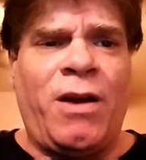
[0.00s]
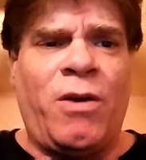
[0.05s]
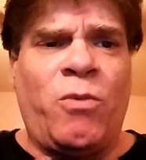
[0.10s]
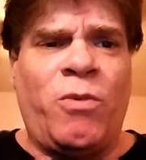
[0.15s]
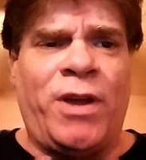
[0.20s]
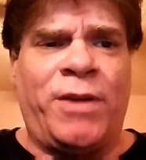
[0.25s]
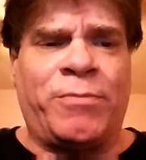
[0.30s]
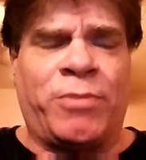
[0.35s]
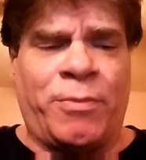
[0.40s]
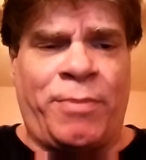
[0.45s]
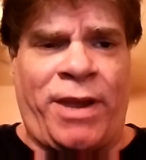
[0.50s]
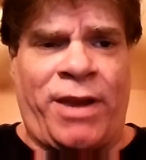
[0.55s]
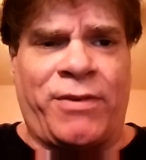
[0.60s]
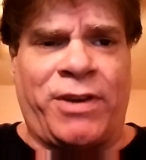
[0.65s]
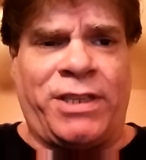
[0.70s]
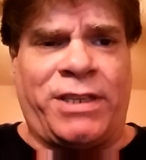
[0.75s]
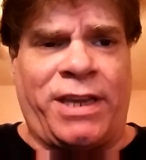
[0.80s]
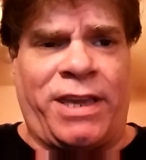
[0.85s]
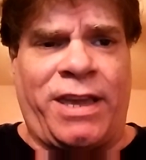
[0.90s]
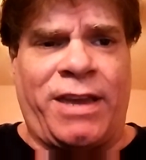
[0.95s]
when
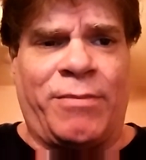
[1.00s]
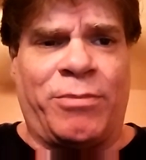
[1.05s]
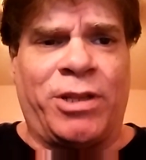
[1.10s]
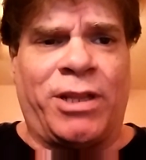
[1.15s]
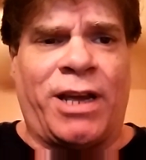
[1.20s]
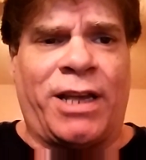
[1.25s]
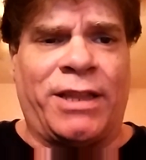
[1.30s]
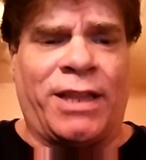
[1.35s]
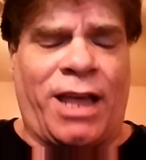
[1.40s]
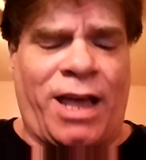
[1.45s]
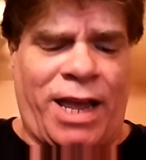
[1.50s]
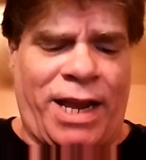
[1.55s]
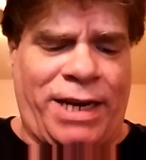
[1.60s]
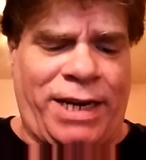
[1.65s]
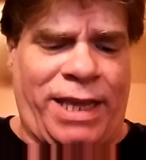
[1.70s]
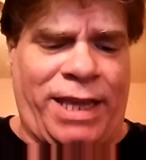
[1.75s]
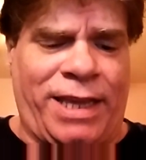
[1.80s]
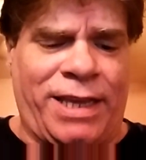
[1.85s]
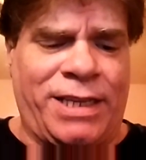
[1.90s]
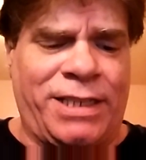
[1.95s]
preparing to gamble
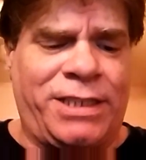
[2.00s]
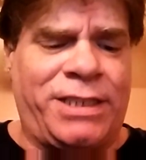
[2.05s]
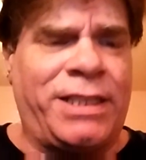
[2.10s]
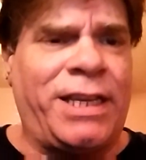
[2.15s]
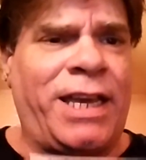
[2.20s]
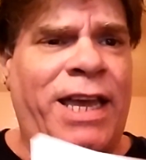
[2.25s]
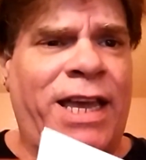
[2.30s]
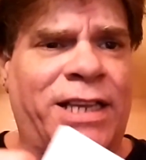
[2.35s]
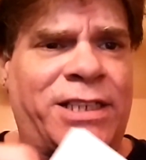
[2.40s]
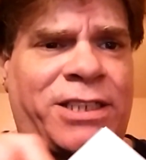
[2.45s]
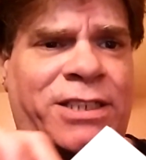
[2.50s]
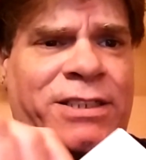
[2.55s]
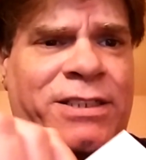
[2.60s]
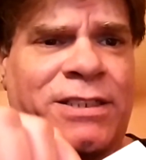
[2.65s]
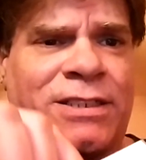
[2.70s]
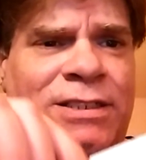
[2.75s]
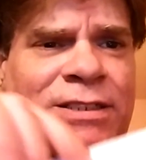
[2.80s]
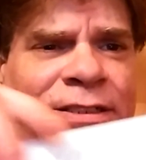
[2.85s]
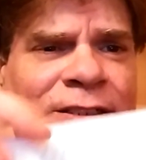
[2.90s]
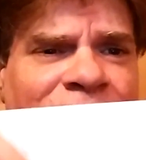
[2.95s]
online is
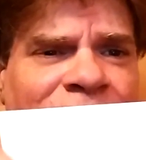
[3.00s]
this.